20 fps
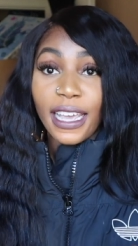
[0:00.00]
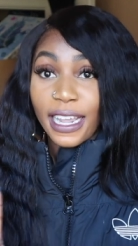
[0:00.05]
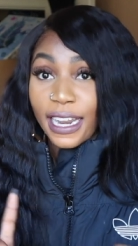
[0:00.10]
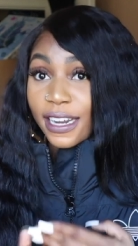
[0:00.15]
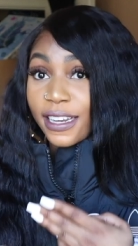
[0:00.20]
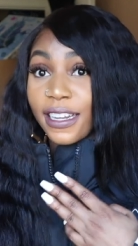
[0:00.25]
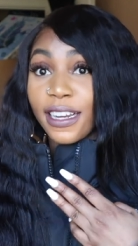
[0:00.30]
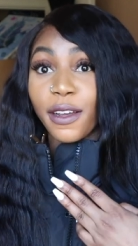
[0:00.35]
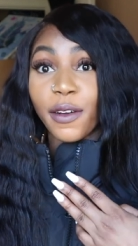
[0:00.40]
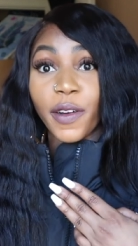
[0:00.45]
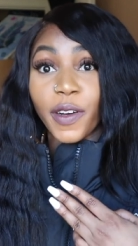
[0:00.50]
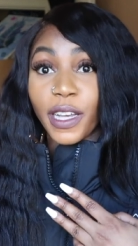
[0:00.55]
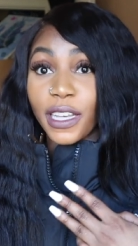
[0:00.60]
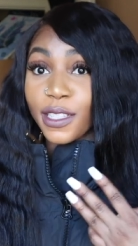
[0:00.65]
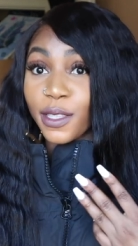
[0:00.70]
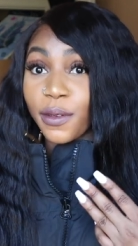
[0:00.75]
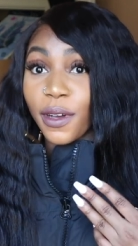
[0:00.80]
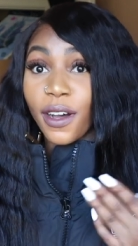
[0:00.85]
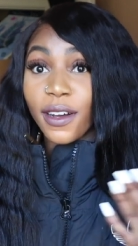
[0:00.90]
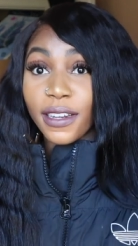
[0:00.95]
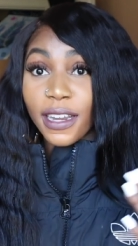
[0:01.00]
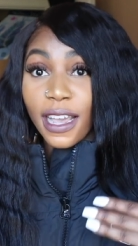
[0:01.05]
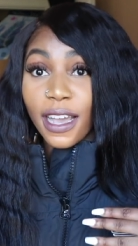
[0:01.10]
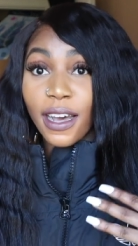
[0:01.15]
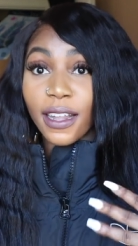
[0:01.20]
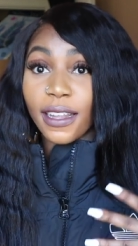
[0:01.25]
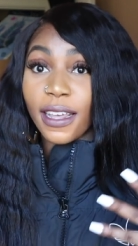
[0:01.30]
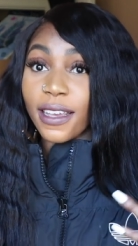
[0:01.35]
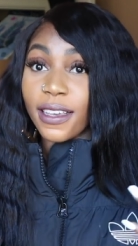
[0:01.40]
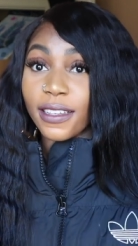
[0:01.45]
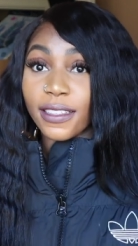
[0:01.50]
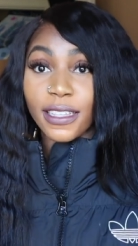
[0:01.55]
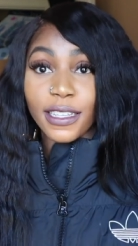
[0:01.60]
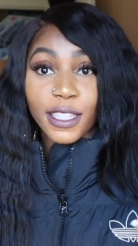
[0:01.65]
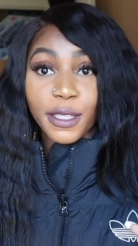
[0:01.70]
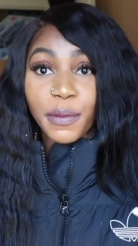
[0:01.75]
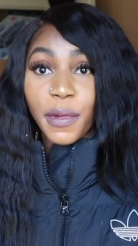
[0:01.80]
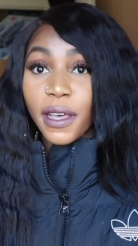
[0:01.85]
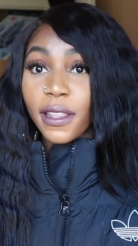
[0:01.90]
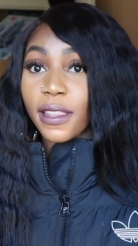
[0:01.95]
And I did it as well now. Like,
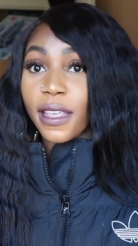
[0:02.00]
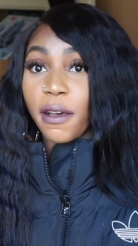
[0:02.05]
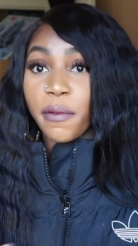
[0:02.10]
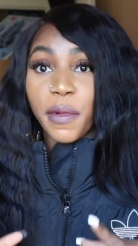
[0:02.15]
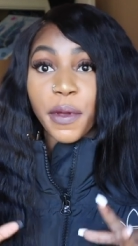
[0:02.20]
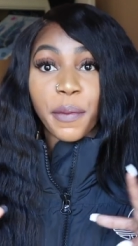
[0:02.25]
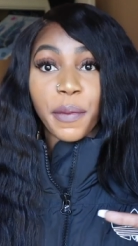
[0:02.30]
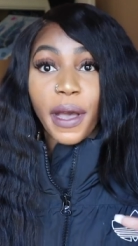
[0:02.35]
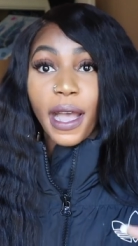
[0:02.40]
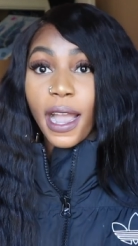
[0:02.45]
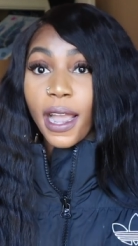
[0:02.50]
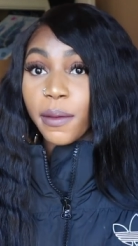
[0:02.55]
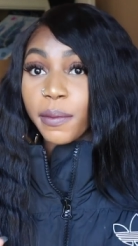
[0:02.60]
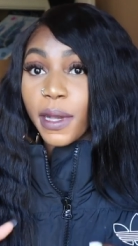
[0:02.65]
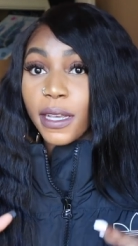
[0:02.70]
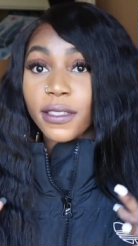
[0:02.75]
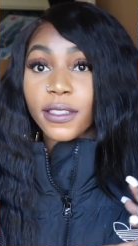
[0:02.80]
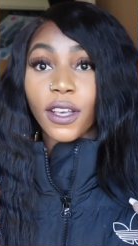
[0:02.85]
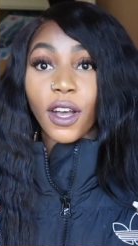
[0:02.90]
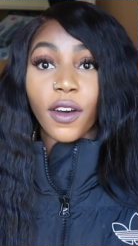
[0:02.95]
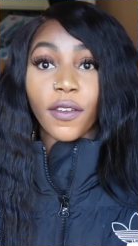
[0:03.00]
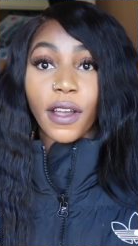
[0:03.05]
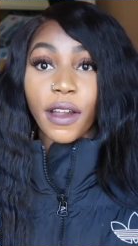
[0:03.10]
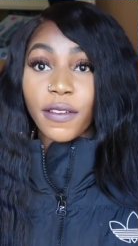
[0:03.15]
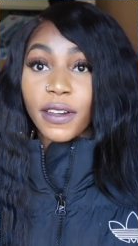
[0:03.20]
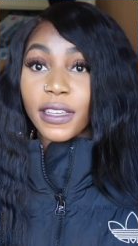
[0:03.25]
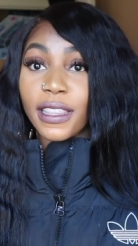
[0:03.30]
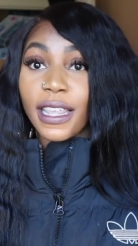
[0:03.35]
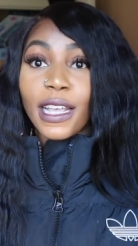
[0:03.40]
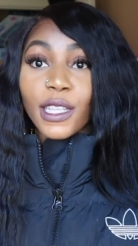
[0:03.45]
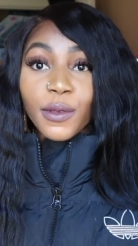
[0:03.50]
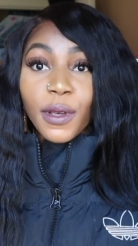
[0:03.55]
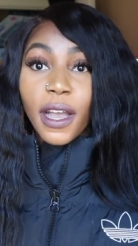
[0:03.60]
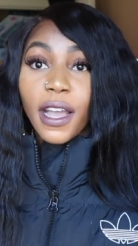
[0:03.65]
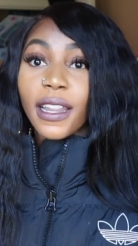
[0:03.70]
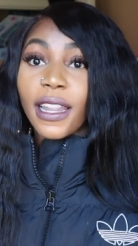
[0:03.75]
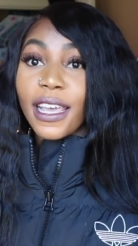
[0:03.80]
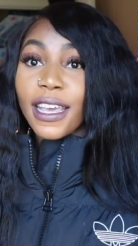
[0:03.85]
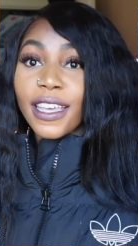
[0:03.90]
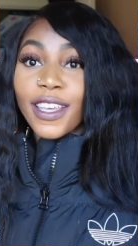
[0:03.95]
this month I've been buying myself that's
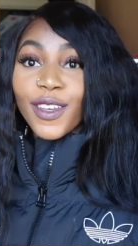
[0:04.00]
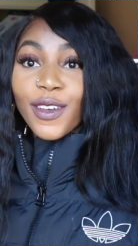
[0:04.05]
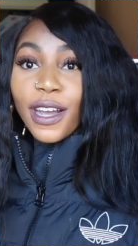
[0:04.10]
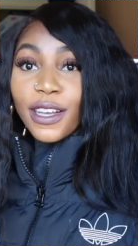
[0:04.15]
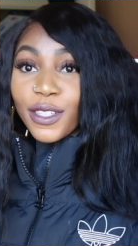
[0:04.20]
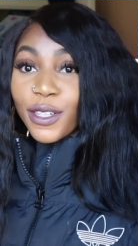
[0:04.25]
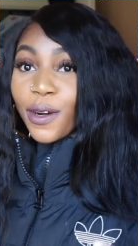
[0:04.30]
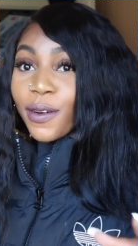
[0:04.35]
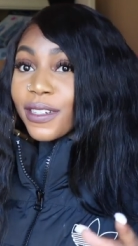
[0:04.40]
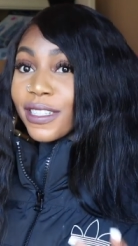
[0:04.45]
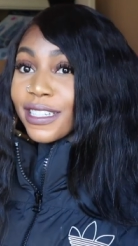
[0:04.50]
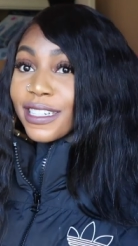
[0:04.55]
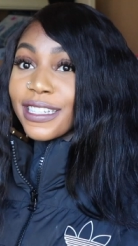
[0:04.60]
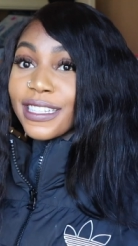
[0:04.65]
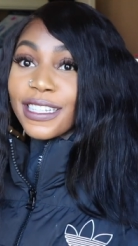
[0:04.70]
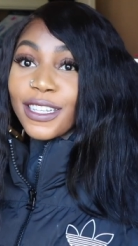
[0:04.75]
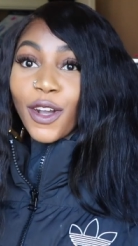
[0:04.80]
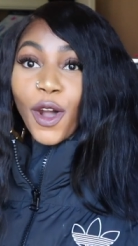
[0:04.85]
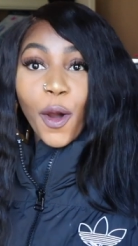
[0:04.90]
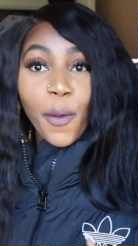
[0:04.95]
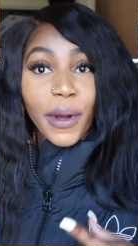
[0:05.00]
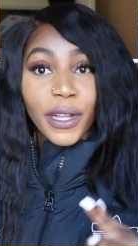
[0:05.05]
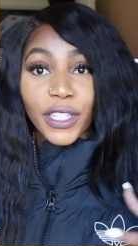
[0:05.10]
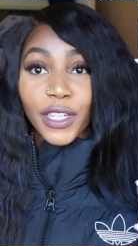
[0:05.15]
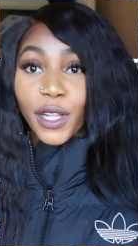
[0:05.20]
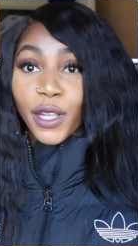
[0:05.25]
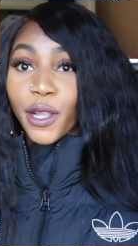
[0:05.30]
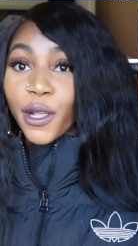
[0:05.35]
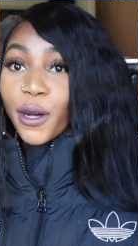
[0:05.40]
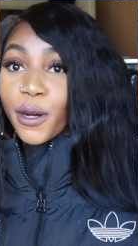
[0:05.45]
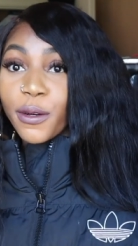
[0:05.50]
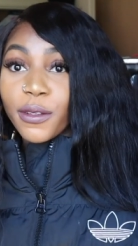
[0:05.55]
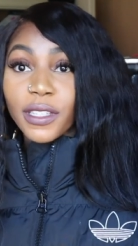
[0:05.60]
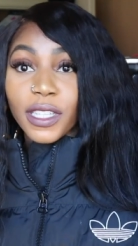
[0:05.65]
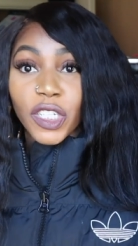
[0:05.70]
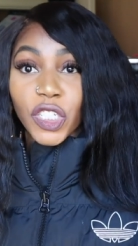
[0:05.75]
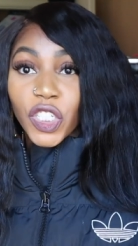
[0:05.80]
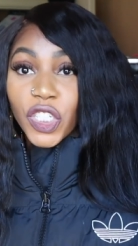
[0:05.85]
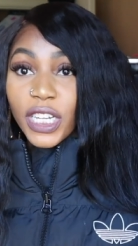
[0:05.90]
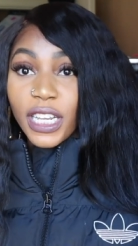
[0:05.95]
why like you guys are always gonna see a whole bunch of
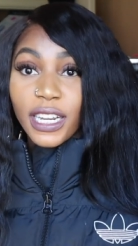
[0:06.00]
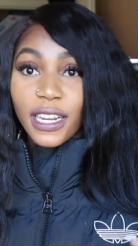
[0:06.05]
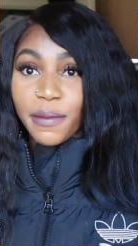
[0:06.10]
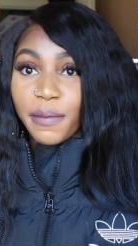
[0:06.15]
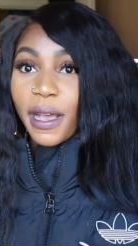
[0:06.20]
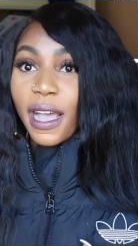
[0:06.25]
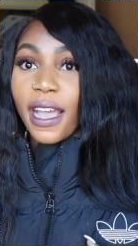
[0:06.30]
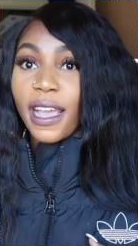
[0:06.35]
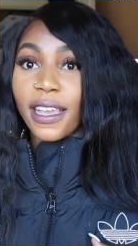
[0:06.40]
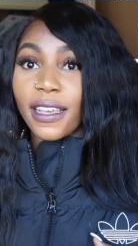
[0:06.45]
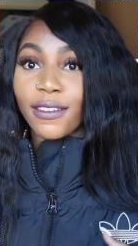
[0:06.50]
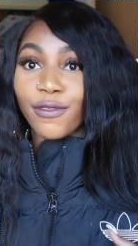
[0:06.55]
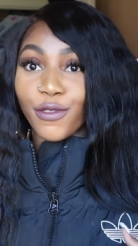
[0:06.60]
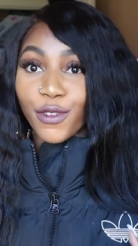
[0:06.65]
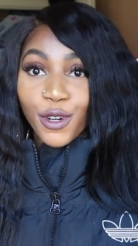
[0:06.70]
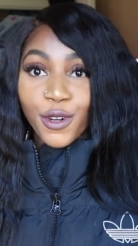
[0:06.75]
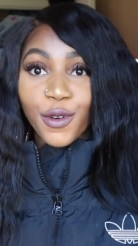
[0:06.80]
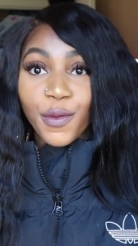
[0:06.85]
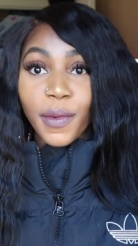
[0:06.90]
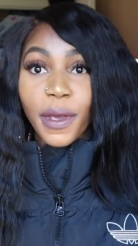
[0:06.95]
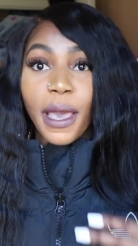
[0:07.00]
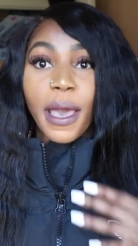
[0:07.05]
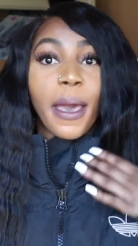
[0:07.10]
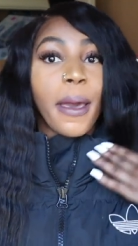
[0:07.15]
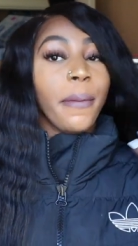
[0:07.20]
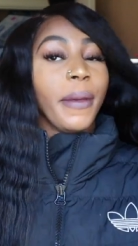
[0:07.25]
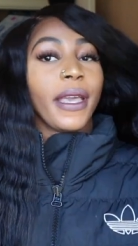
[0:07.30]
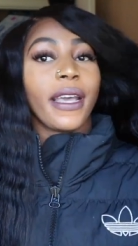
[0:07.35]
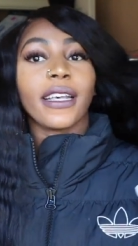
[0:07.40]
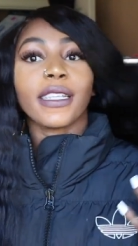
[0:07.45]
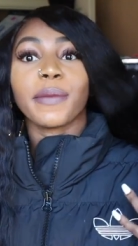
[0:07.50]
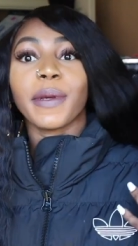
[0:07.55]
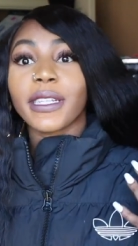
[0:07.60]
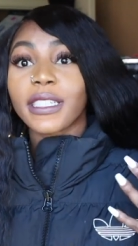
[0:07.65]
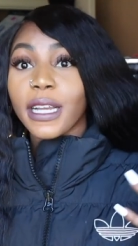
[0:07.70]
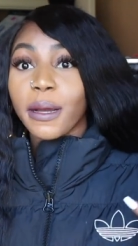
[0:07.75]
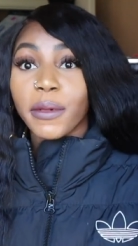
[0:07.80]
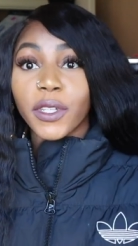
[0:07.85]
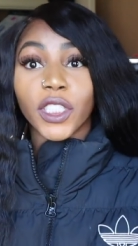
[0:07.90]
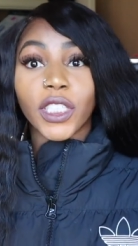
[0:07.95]
clothes and shit in my room, because
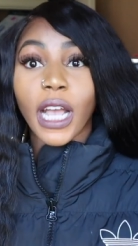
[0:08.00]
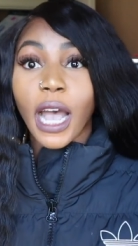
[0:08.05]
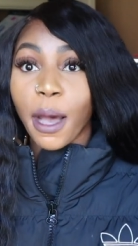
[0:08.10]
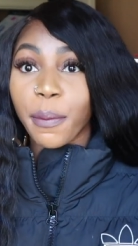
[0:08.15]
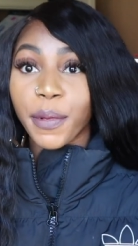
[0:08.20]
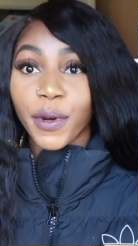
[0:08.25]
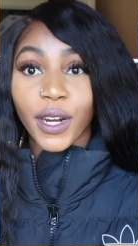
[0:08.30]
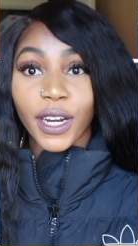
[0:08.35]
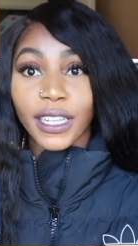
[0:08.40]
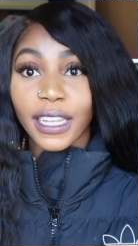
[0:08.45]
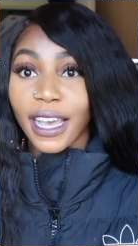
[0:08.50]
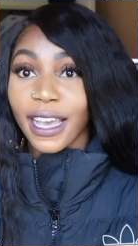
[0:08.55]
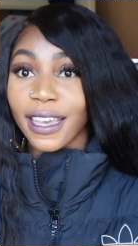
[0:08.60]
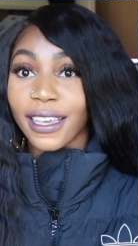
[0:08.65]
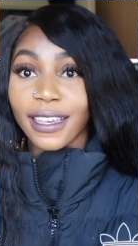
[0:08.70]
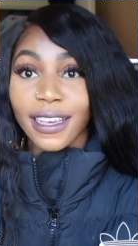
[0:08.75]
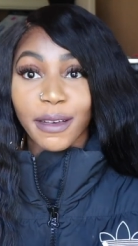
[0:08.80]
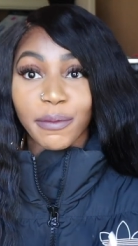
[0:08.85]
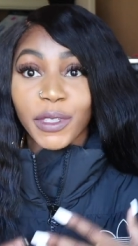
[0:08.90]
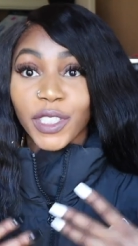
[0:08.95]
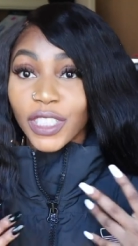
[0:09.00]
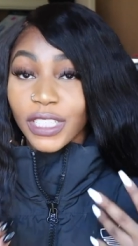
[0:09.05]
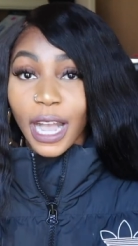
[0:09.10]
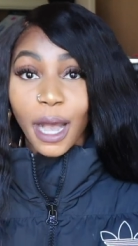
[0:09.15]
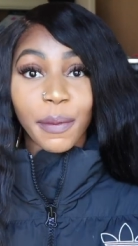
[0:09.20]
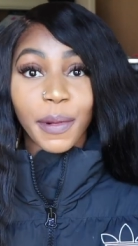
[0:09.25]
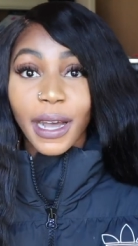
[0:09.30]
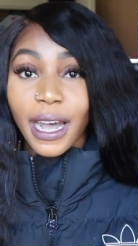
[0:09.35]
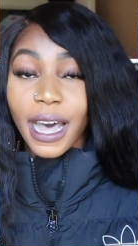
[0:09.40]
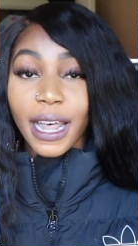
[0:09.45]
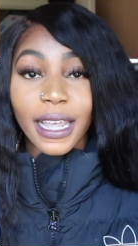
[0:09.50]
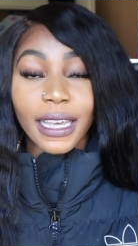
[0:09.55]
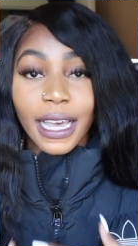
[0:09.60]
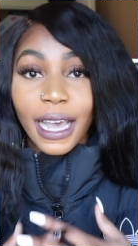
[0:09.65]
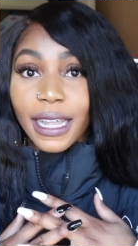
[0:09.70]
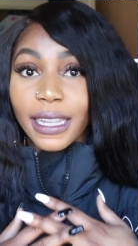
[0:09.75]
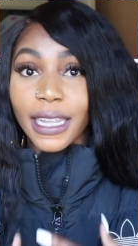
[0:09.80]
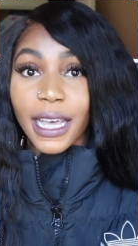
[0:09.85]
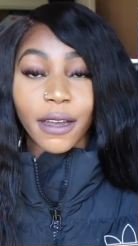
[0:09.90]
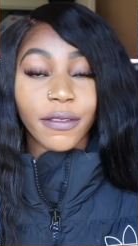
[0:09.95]
bitch, I'm a shopper. Like, I'm a shopaholic.
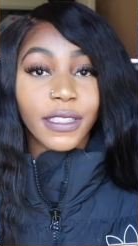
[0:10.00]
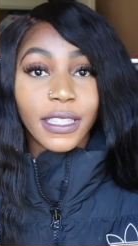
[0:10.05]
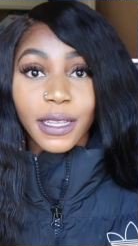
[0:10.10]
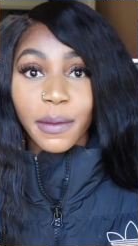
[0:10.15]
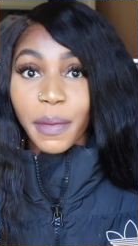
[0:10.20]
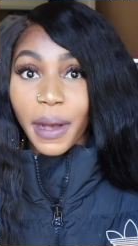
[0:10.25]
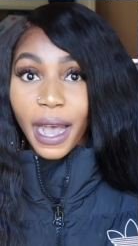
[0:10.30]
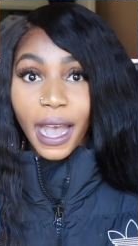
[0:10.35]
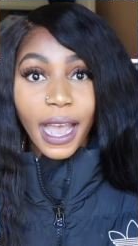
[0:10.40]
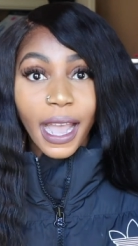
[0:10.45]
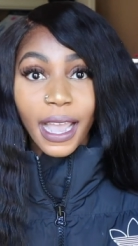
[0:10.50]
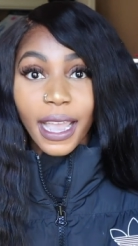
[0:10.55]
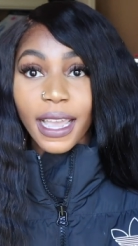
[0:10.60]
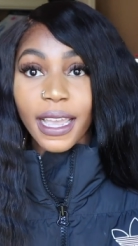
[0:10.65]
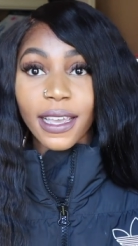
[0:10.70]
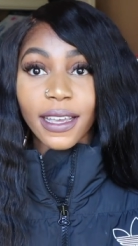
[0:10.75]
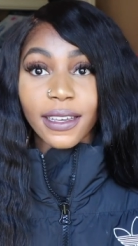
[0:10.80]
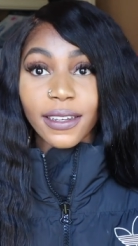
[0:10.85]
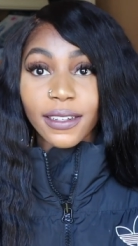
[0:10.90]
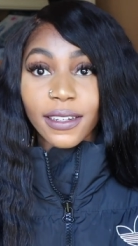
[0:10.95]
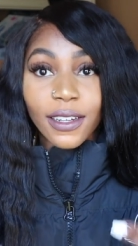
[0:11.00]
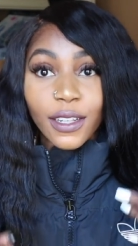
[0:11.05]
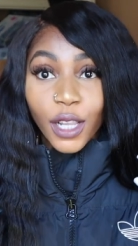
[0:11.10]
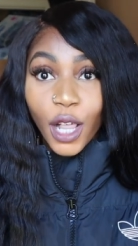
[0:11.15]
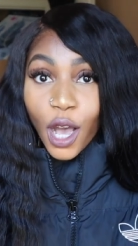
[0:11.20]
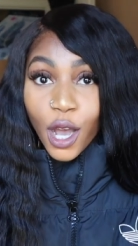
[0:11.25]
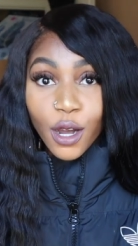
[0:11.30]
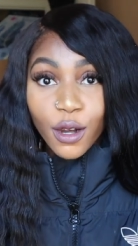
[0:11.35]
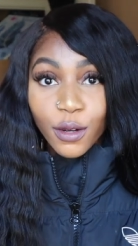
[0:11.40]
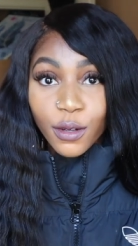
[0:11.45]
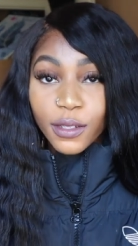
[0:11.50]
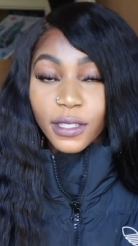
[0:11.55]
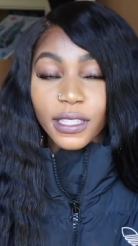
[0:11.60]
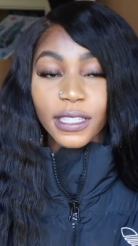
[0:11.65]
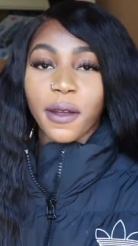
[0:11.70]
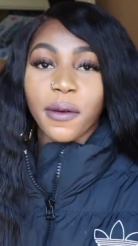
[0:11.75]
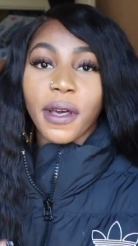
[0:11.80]
I love to buy clothes.